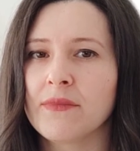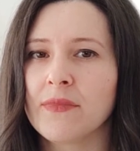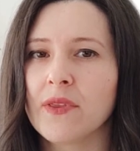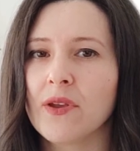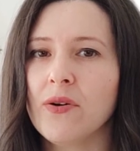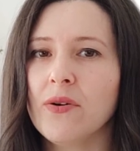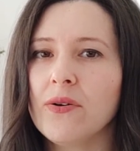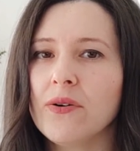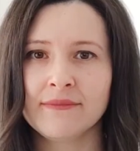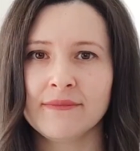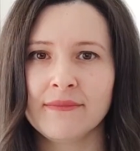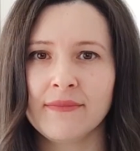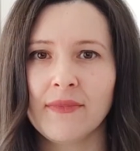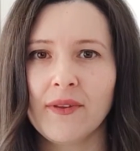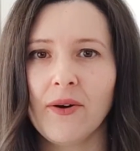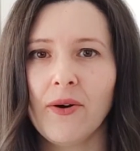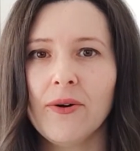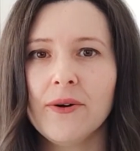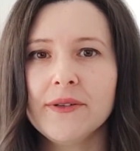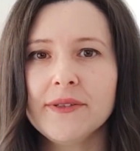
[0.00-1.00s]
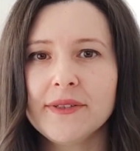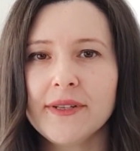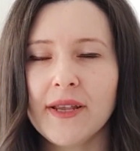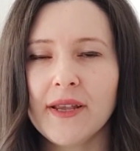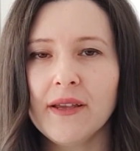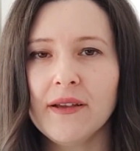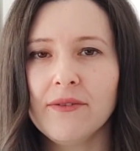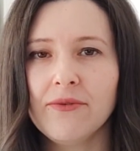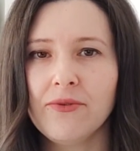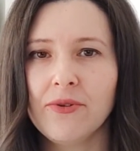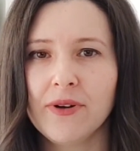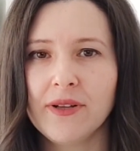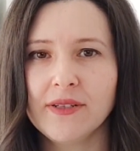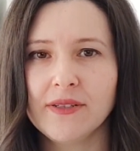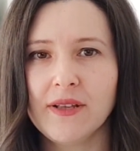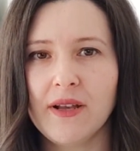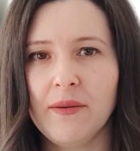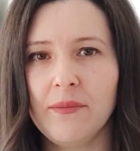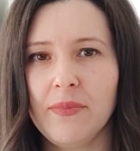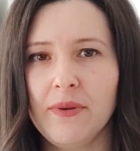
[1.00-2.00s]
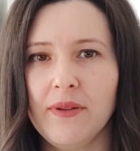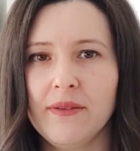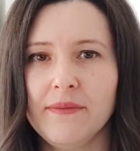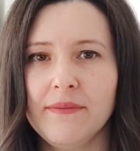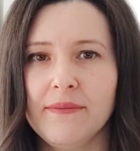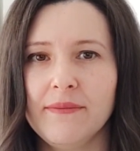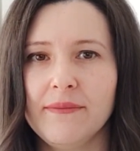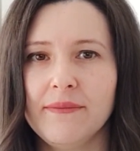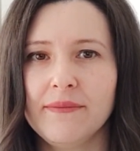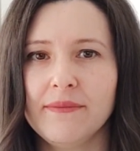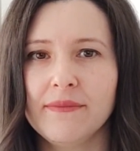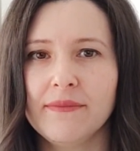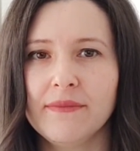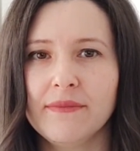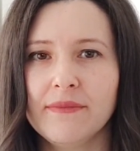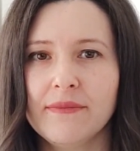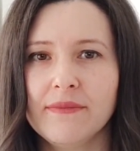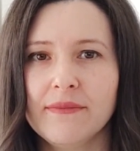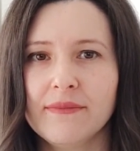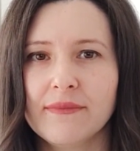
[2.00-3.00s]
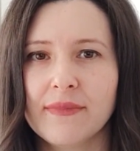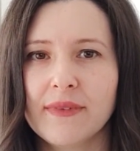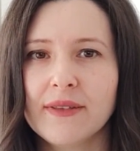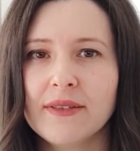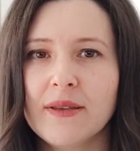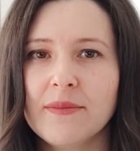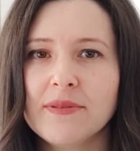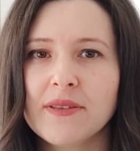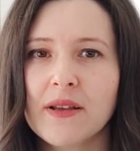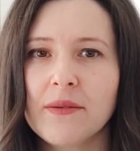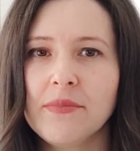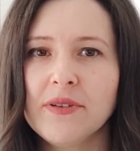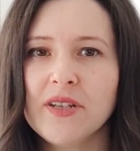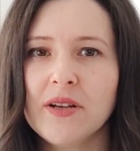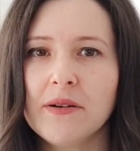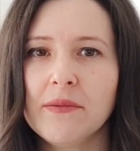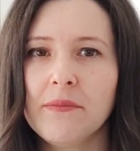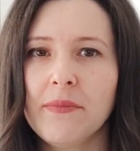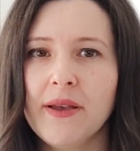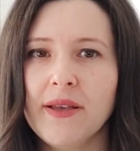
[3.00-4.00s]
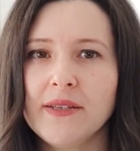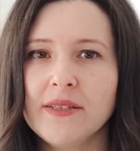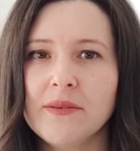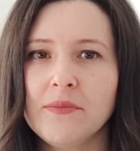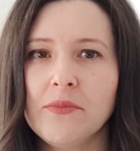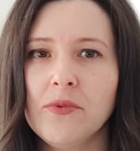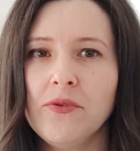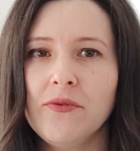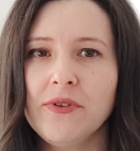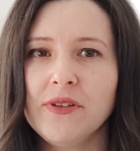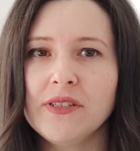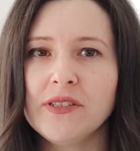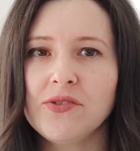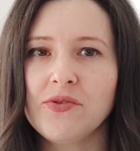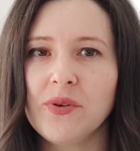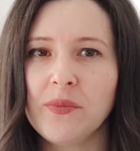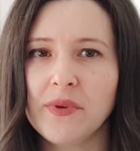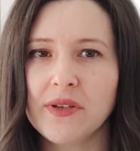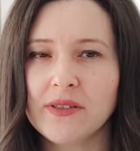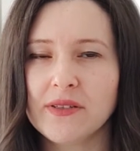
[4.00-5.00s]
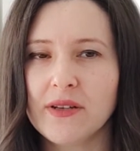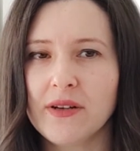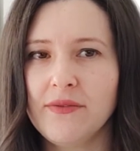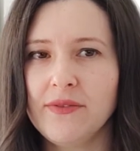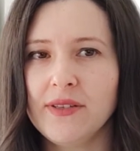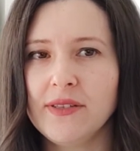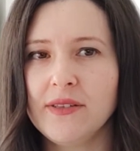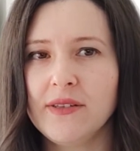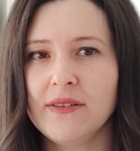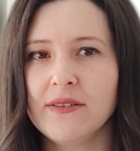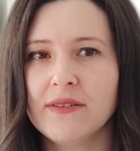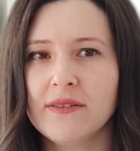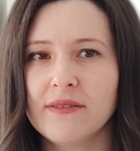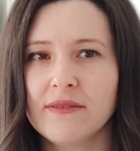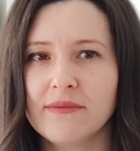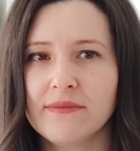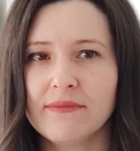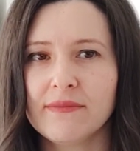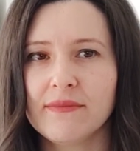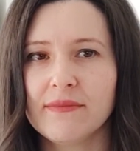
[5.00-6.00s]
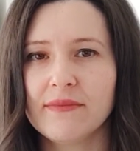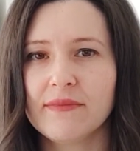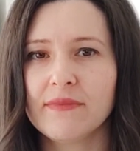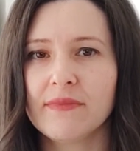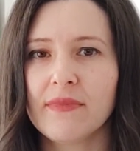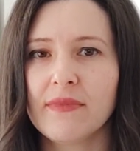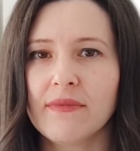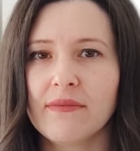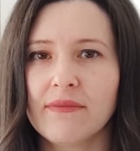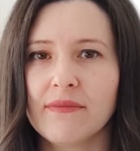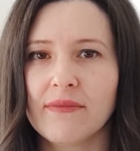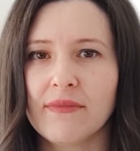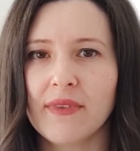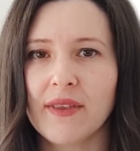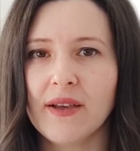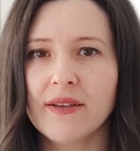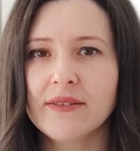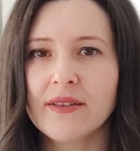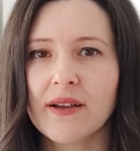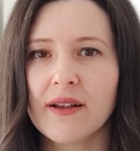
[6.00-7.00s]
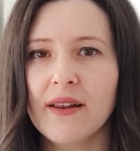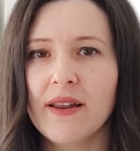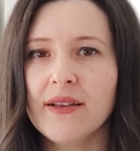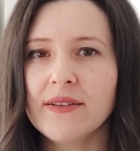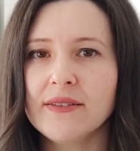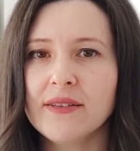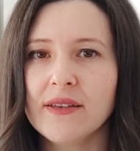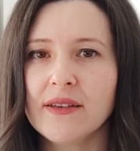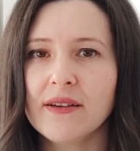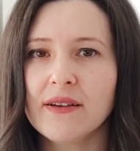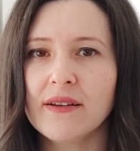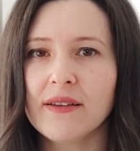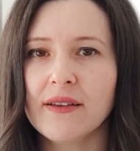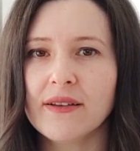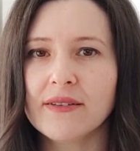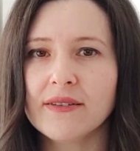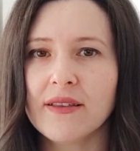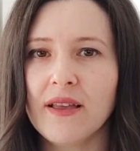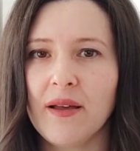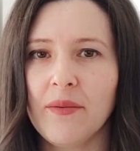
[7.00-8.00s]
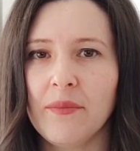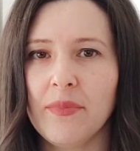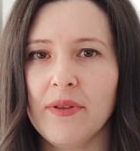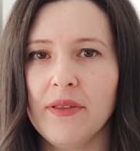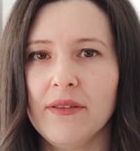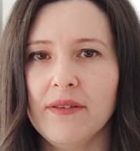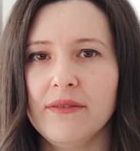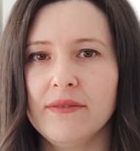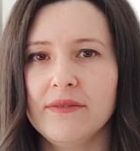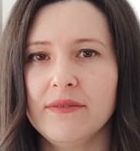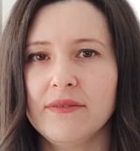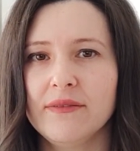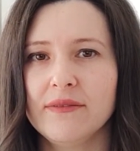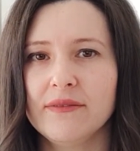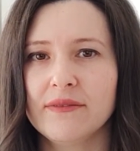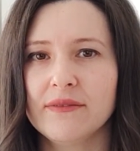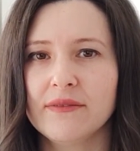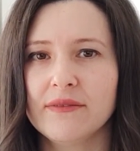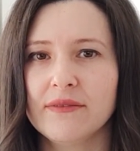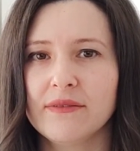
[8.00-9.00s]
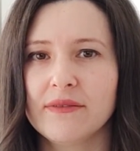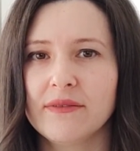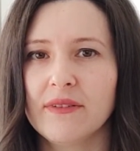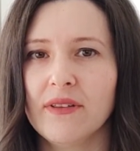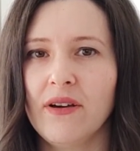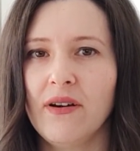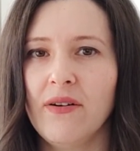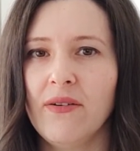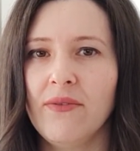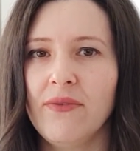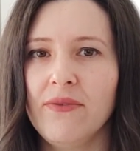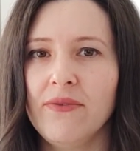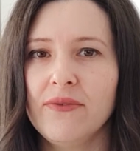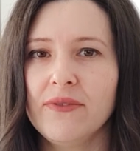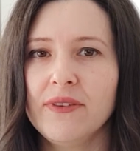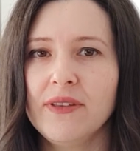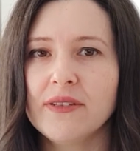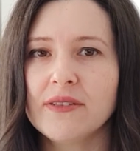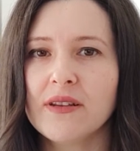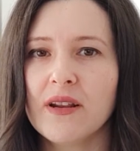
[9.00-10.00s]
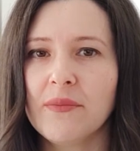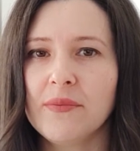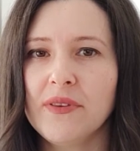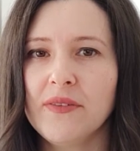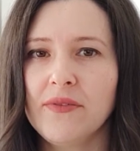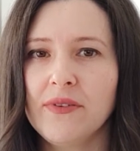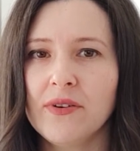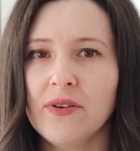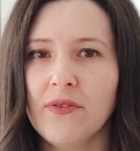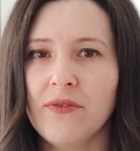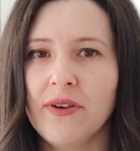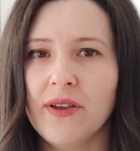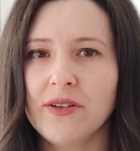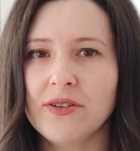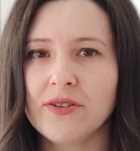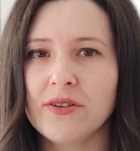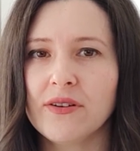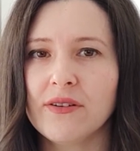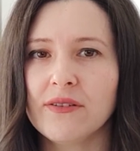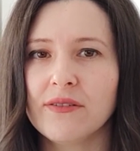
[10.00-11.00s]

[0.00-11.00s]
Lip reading: Or take, for example, subscription-based movie streaming services as a classic example of disruptive innovation,